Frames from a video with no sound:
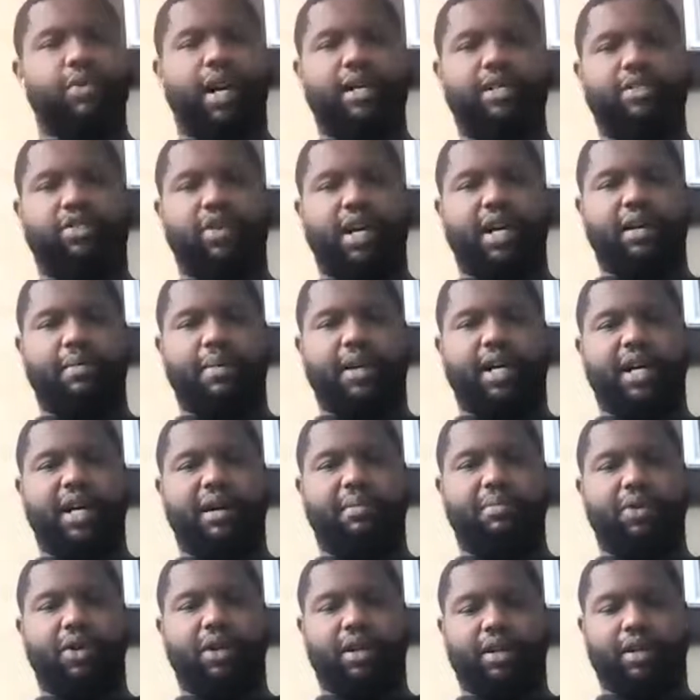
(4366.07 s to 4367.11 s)
why he's trying to
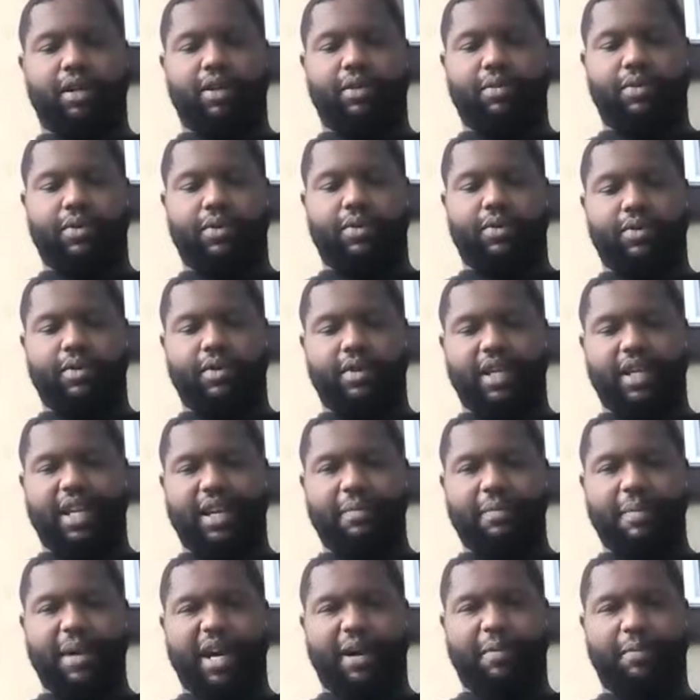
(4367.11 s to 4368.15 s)
become more global. He
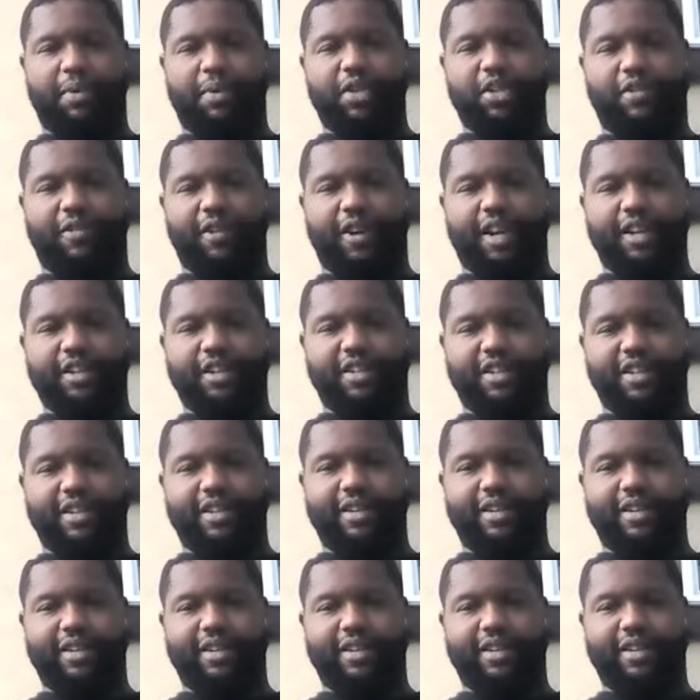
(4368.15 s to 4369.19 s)
can make a push for that
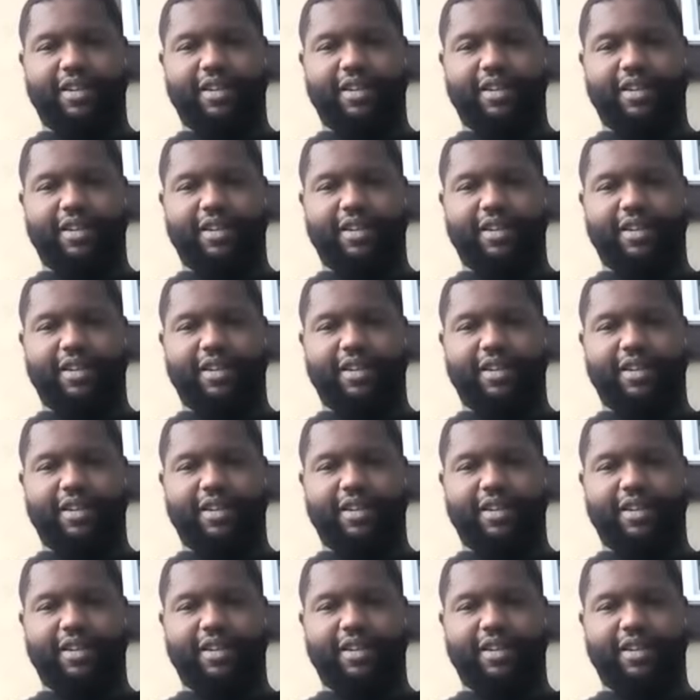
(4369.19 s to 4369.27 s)
shit.